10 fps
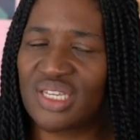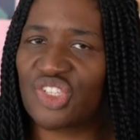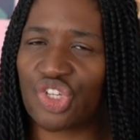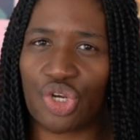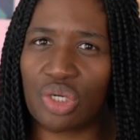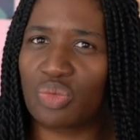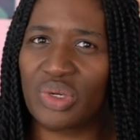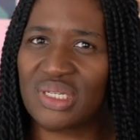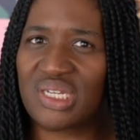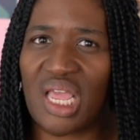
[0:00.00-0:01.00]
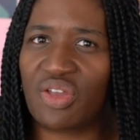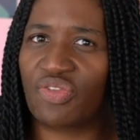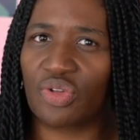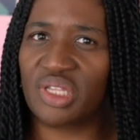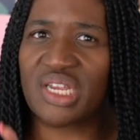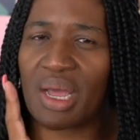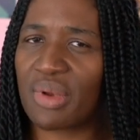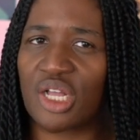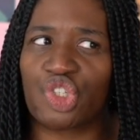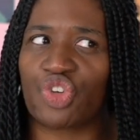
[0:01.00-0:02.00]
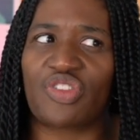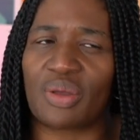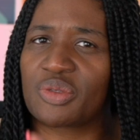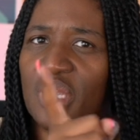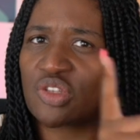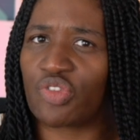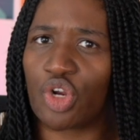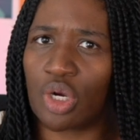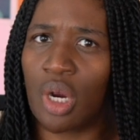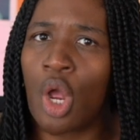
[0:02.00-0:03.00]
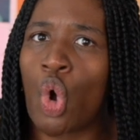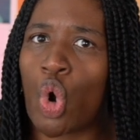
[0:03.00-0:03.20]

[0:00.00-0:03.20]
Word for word: His turn wouldn't take fully, and I'm not sure if that was because of her